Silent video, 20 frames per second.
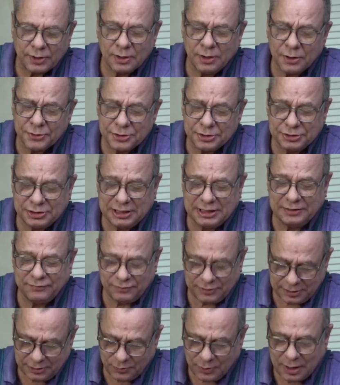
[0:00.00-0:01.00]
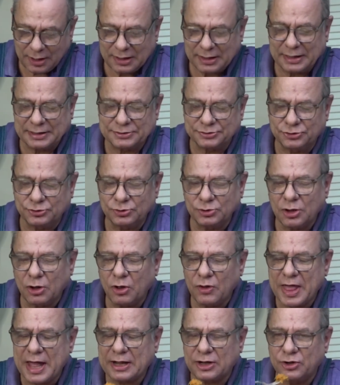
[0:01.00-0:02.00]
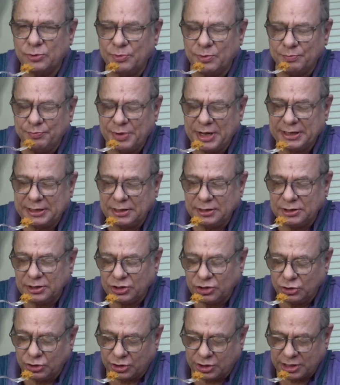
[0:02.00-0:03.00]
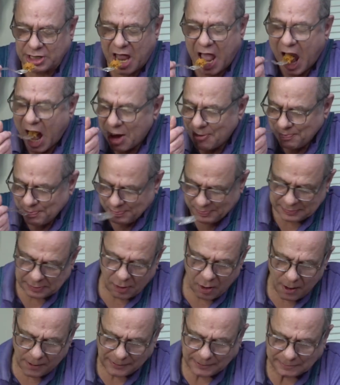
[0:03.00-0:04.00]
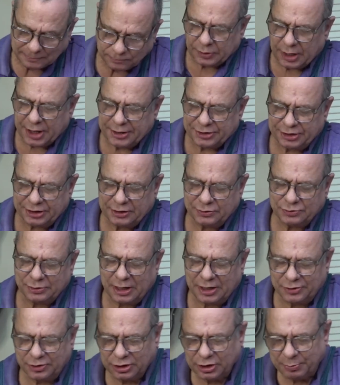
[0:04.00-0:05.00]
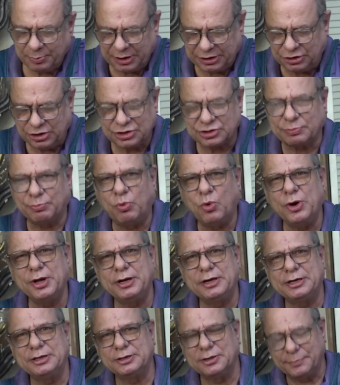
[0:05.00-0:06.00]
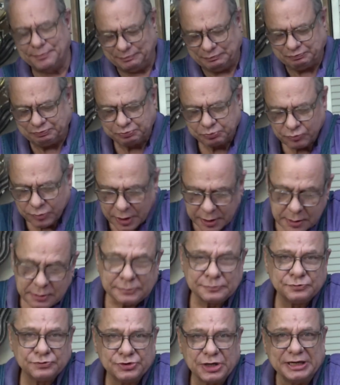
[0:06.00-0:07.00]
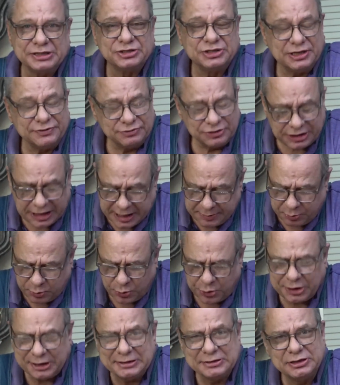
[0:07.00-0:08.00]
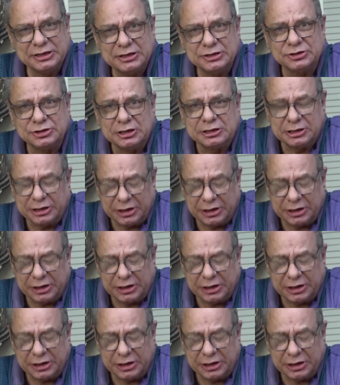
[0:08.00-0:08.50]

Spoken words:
on the TV while I was doing all that baking and cooking. I think I was a little bit disappointed in the Thanksgiving Day parade, because